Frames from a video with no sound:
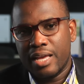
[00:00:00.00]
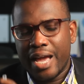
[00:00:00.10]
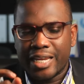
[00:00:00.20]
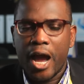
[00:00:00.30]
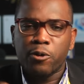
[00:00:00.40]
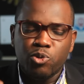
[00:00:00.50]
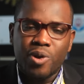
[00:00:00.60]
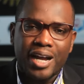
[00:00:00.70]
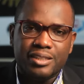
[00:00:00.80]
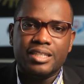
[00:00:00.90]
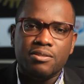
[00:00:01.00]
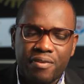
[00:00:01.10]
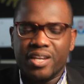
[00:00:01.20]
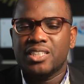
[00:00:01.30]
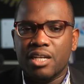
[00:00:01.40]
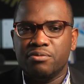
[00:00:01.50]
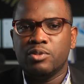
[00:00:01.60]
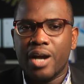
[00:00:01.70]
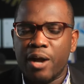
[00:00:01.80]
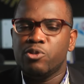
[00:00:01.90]
And how do you attain financial
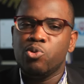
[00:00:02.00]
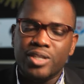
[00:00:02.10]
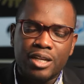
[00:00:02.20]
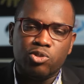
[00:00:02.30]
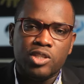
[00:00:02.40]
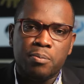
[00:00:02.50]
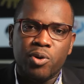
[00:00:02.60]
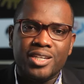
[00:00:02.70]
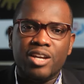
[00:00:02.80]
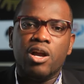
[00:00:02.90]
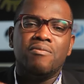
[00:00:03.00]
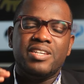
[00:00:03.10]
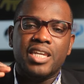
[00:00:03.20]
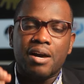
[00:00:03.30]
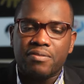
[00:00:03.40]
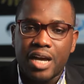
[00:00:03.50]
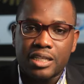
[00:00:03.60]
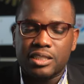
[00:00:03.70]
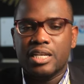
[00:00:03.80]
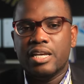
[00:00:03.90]
freedom? How do you get to the point that you have enough
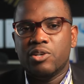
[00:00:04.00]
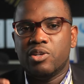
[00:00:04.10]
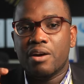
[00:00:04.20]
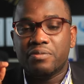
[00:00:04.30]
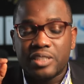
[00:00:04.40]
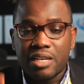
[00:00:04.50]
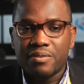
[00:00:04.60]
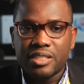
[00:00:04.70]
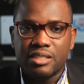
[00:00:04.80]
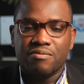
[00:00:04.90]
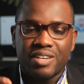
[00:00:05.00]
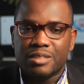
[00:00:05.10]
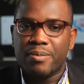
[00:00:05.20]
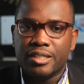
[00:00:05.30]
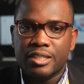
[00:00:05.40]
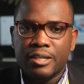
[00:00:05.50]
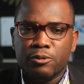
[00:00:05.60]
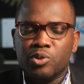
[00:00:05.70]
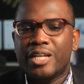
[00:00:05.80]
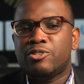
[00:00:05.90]
cash, enough savings, investment,
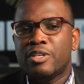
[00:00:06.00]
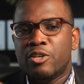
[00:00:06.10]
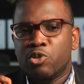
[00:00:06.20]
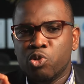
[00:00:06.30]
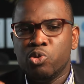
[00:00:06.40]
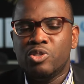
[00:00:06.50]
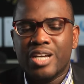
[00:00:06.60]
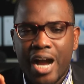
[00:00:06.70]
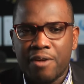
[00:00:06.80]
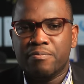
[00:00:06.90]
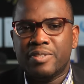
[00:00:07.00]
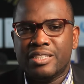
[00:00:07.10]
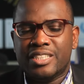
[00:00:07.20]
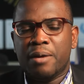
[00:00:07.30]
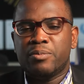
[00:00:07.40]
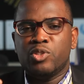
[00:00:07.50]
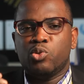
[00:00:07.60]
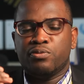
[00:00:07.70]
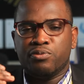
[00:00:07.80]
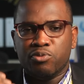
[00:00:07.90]
so that you have something
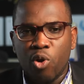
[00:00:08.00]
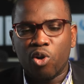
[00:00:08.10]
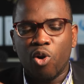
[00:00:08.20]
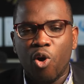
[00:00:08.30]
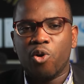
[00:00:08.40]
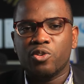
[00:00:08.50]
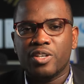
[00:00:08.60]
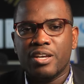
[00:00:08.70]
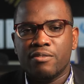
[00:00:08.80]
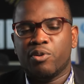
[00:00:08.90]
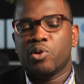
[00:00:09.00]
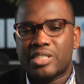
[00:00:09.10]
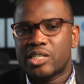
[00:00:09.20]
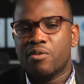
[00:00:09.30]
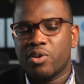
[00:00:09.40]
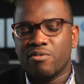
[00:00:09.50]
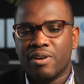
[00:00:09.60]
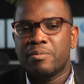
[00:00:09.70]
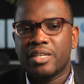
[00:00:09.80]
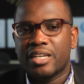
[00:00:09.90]
to fall on for yourself and your
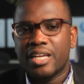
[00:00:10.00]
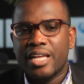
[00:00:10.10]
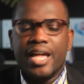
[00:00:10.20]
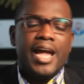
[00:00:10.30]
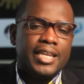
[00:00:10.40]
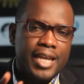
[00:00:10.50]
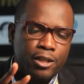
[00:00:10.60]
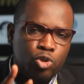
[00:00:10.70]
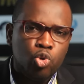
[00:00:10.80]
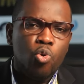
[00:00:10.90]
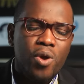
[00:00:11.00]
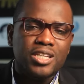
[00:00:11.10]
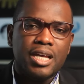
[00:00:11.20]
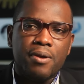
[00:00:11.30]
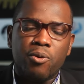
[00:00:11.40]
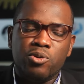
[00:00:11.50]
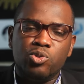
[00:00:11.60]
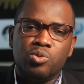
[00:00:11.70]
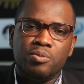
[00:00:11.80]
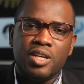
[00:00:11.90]
family? There are two ways that you are going
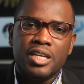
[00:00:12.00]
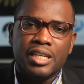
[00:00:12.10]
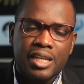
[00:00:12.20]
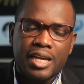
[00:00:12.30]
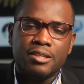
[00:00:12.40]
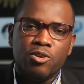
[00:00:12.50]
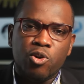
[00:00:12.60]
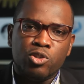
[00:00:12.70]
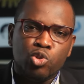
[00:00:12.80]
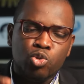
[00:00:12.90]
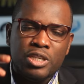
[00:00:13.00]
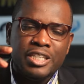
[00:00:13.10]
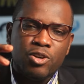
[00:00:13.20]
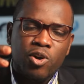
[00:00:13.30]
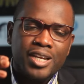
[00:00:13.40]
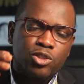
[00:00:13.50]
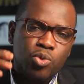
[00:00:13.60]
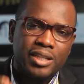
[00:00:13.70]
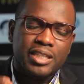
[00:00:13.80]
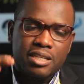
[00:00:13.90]
to learn in order
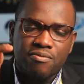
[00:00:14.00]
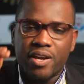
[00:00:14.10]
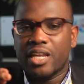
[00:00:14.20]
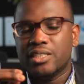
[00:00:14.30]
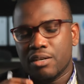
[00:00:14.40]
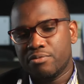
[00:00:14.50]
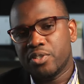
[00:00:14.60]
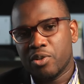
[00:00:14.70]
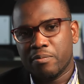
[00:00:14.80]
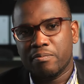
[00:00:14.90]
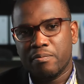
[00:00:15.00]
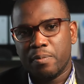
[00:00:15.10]
to attain financial freedom.